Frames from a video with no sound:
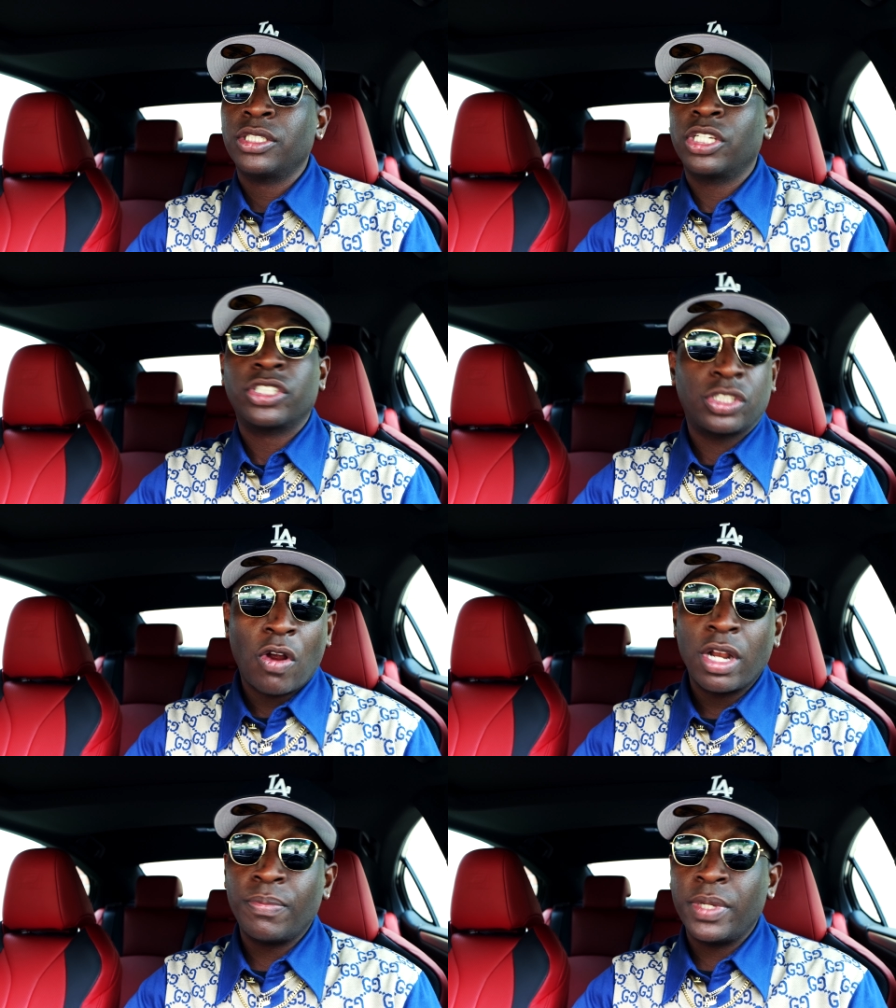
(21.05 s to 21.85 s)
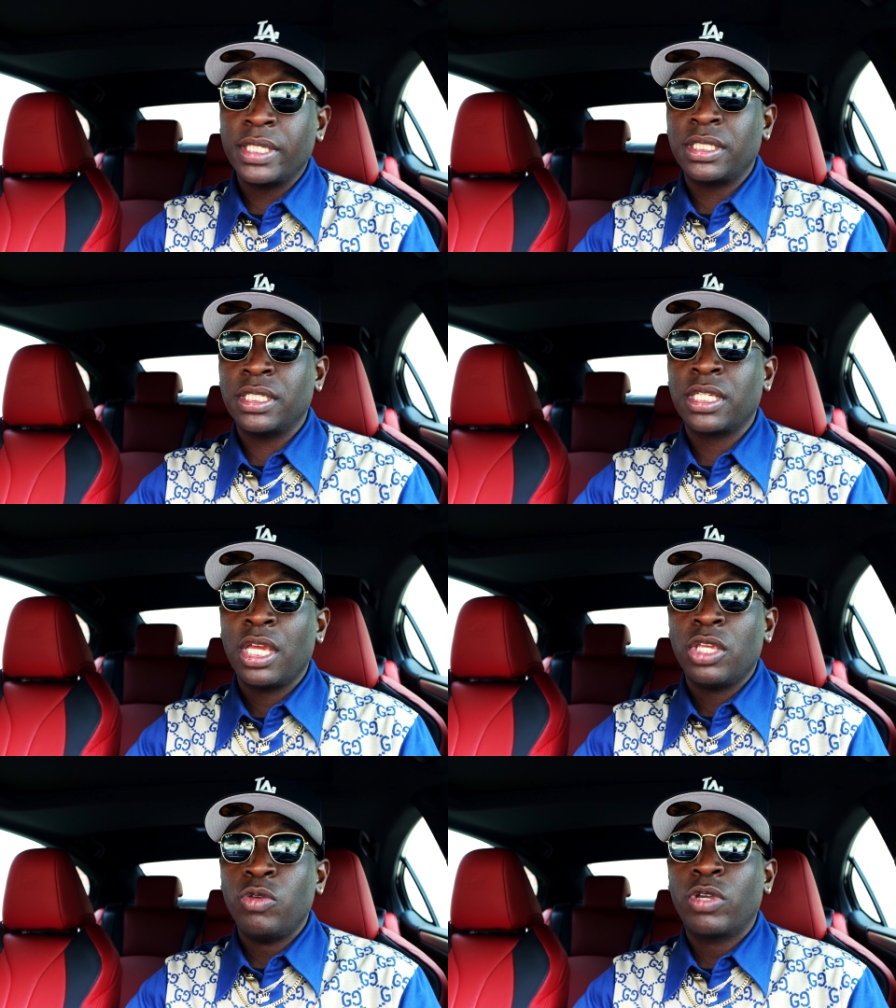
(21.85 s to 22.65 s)
to start a business
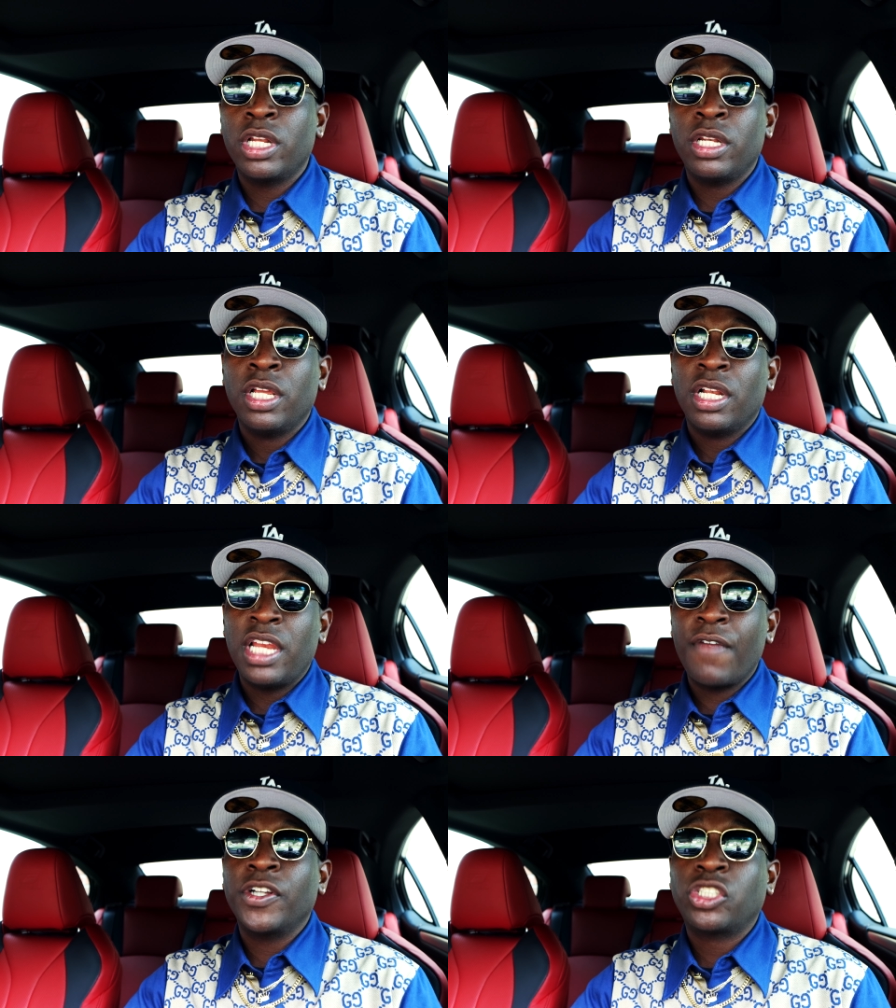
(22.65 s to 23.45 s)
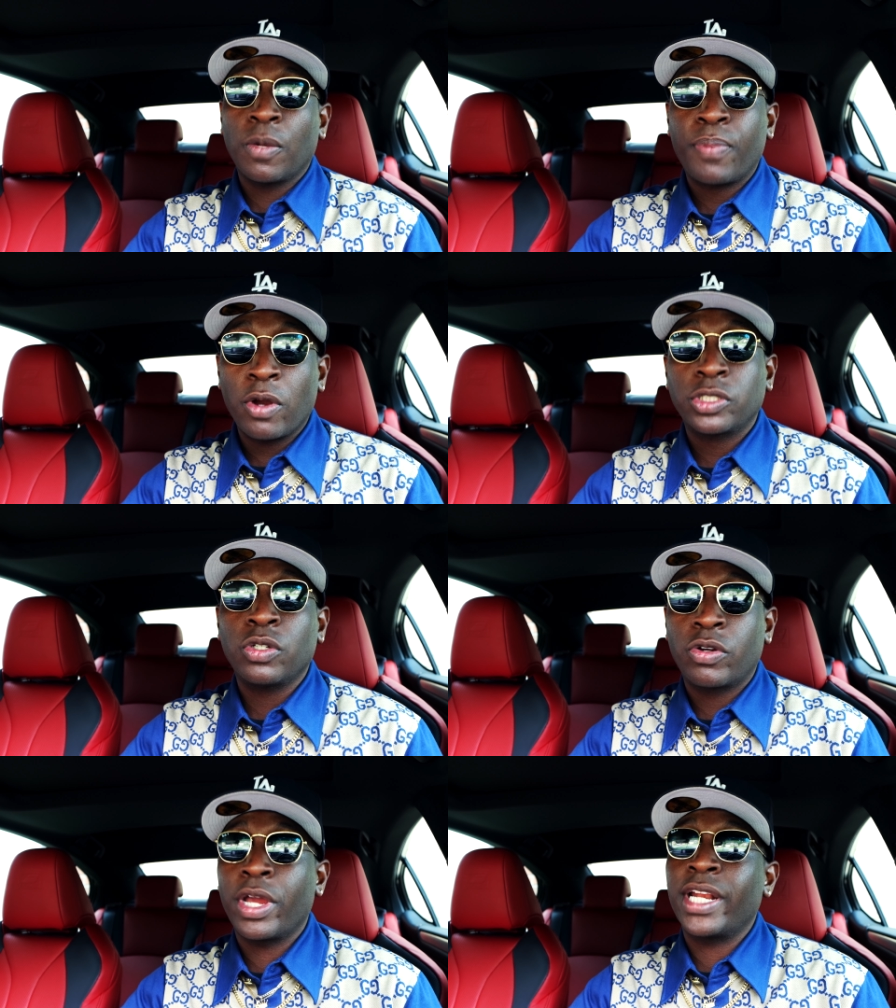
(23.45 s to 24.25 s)
you can leverage your
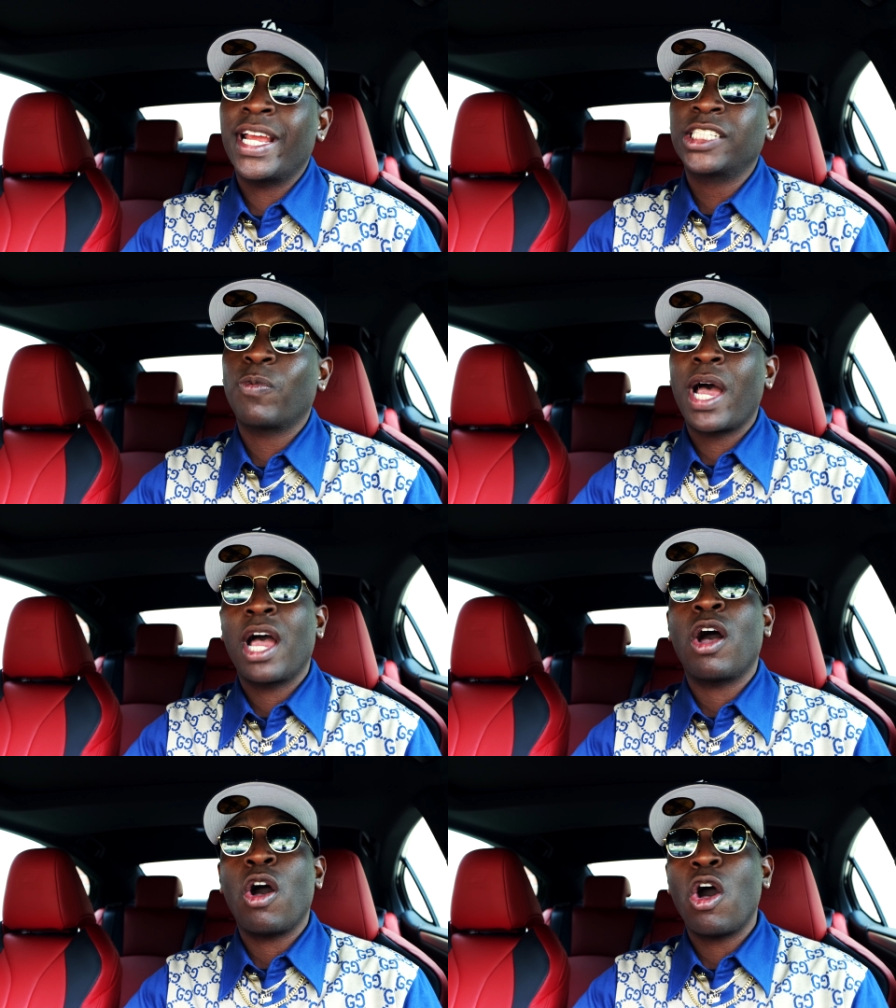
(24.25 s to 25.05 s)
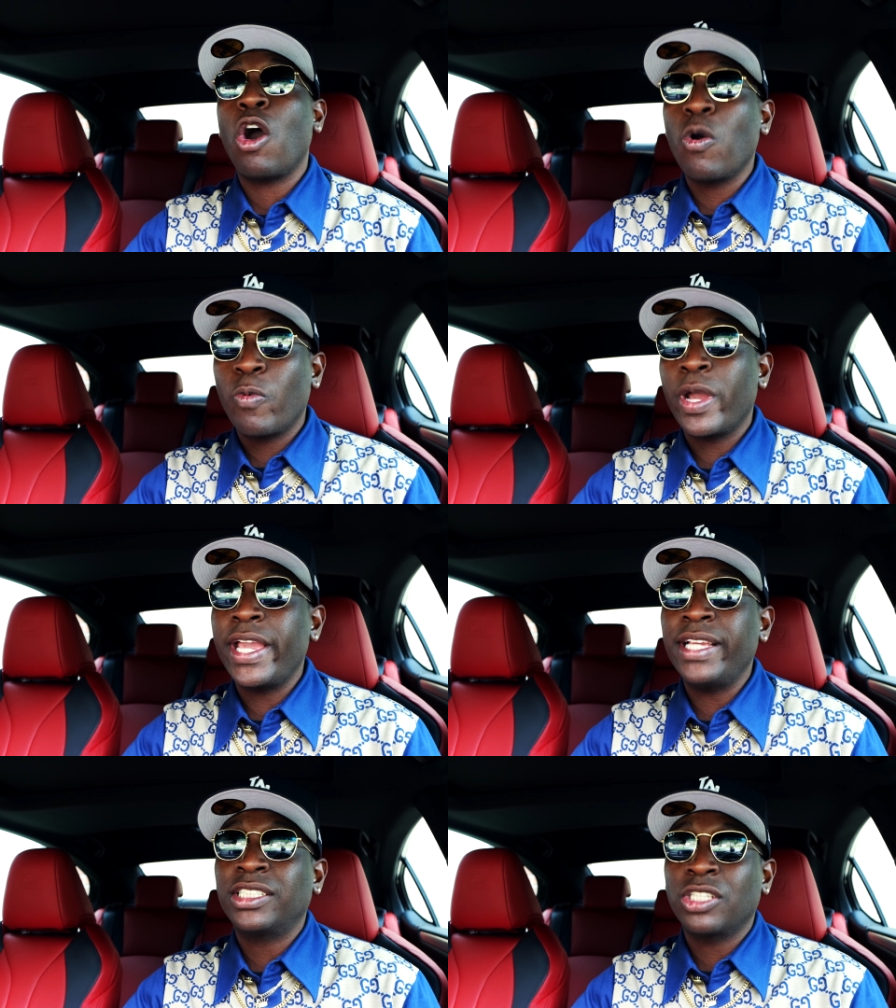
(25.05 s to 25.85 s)
personal credit that's why i
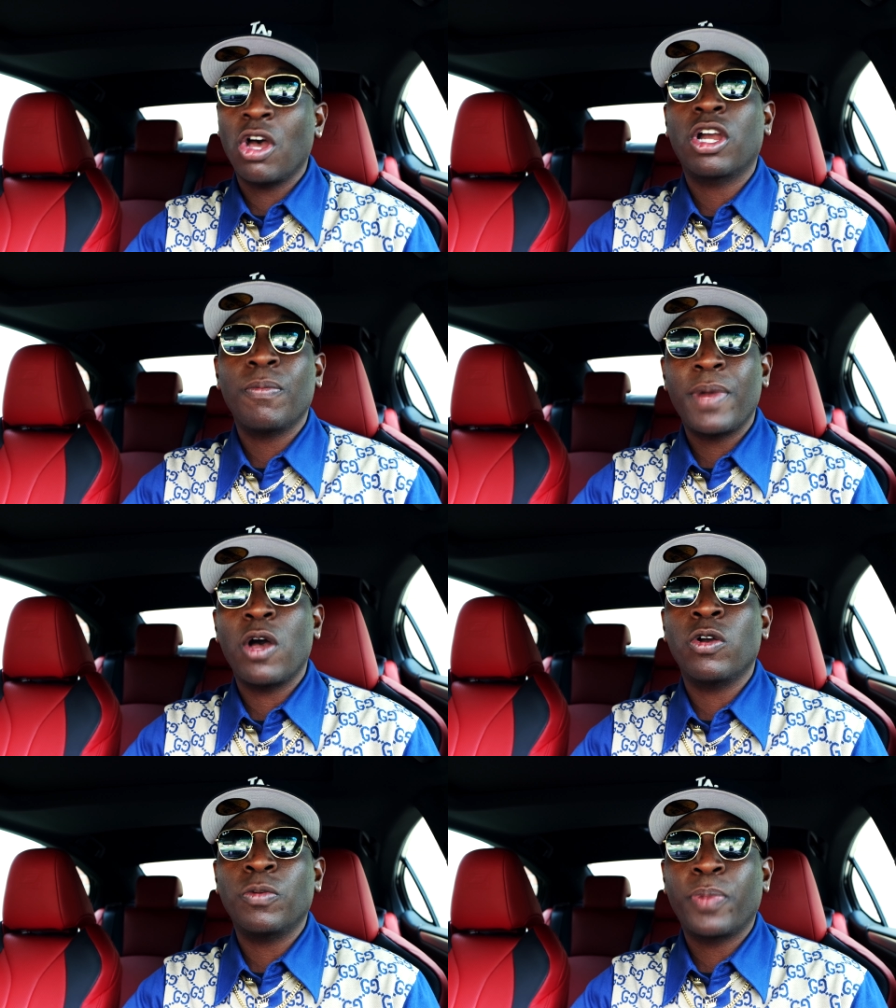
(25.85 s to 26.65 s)
always talk about